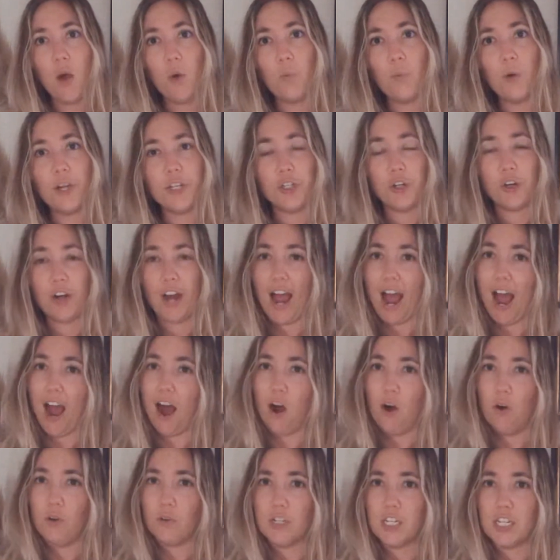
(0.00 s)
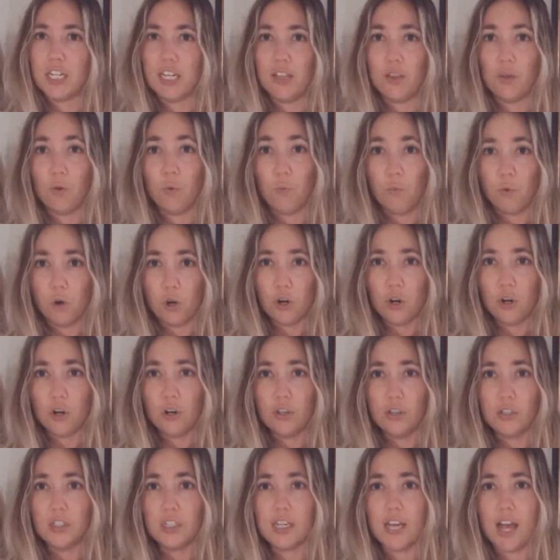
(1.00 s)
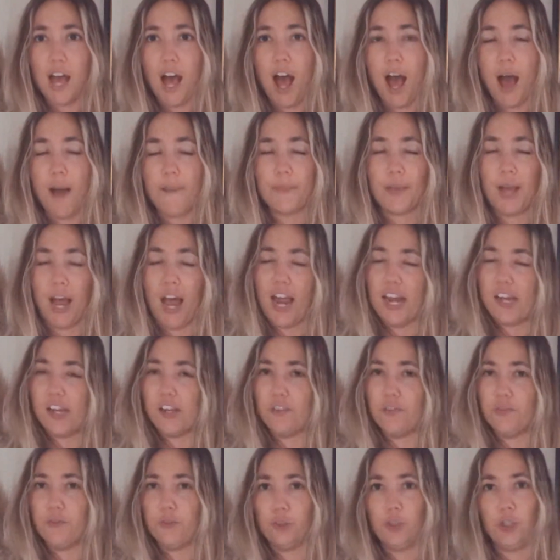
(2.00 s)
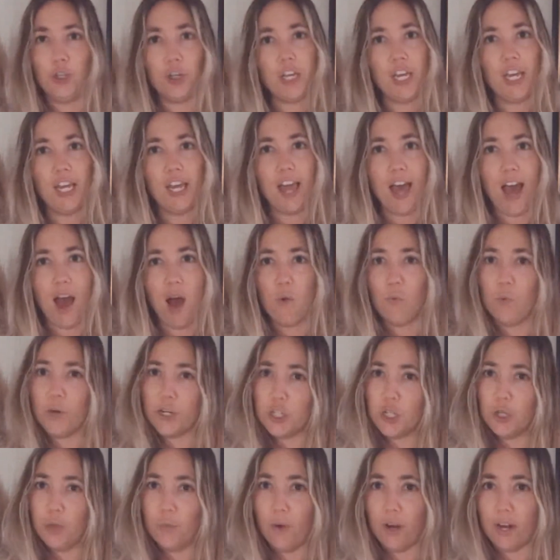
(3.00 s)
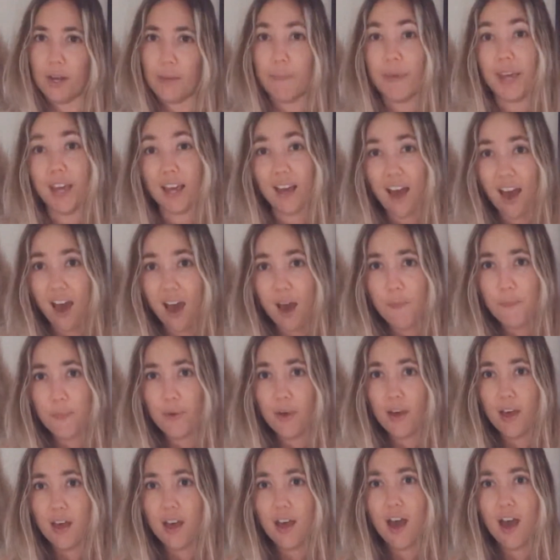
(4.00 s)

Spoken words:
when you're out in the world, kind of looking at what you want to pick up,